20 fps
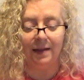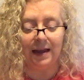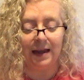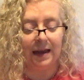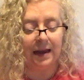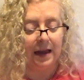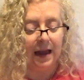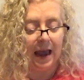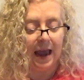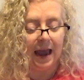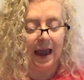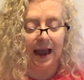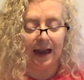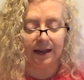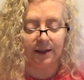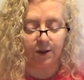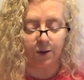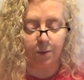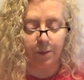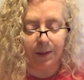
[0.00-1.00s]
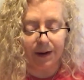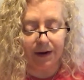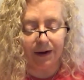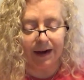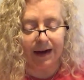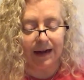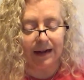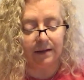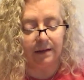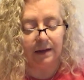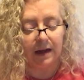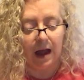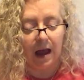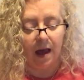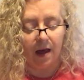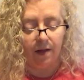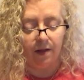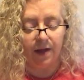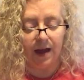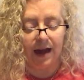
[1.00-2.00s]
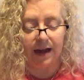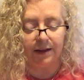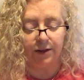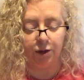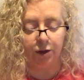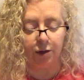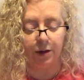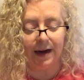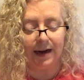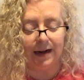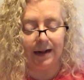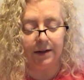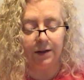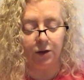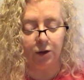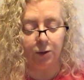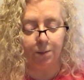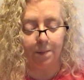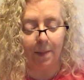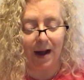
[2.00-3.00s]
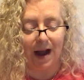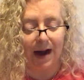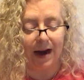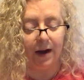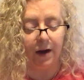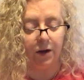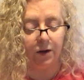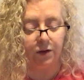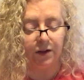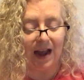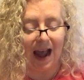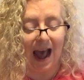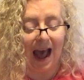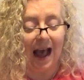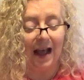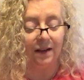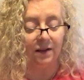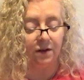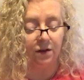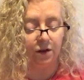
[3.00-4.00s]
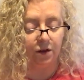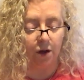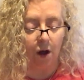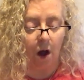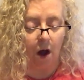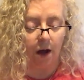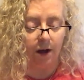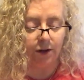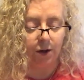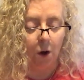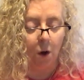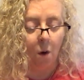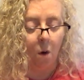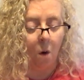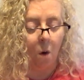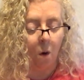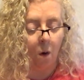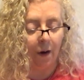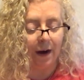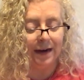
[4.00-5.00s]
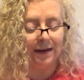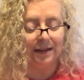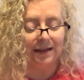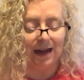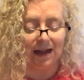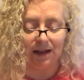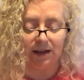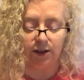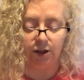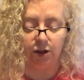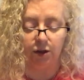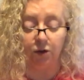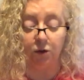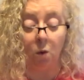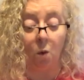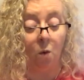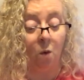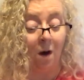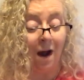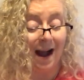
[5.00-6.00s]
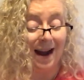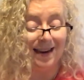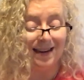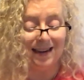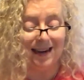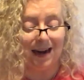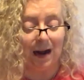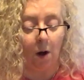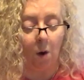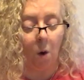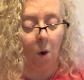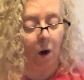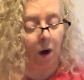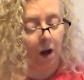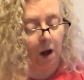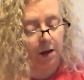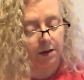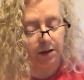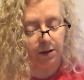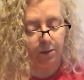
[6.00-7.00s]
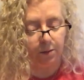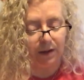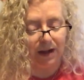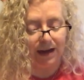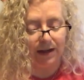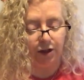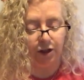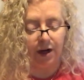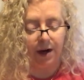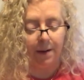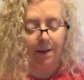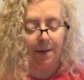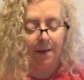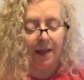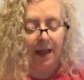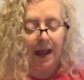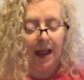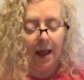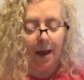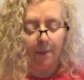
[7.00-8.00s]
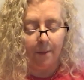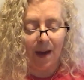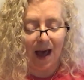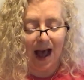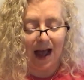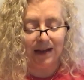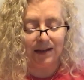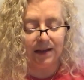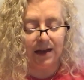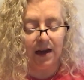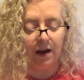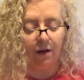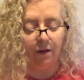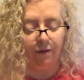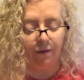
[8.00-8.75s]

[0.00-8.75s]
the time, and the experience that transpires as thought, or intelligence, or idea, or contemplation,